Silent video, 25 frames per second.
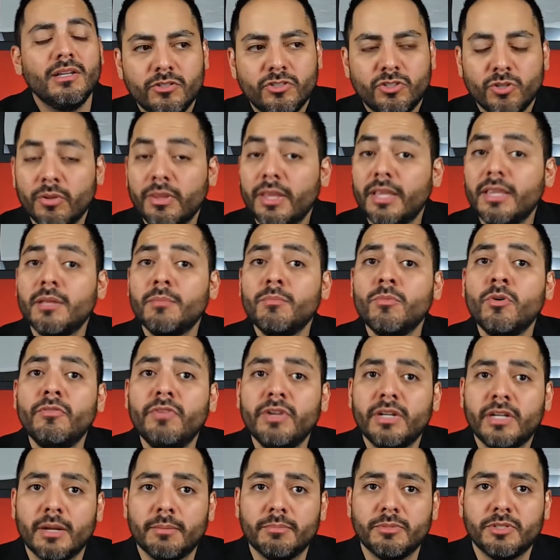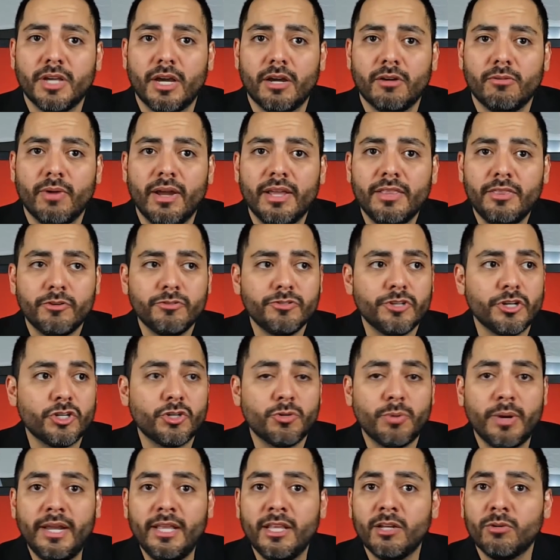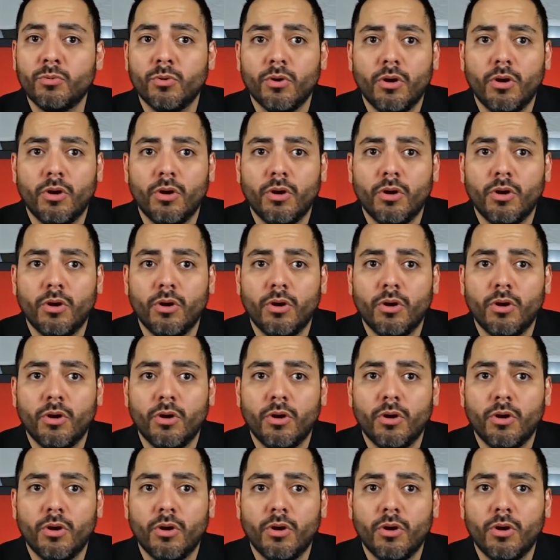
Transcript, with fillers: So then the movie comes out, right? There's a trailer.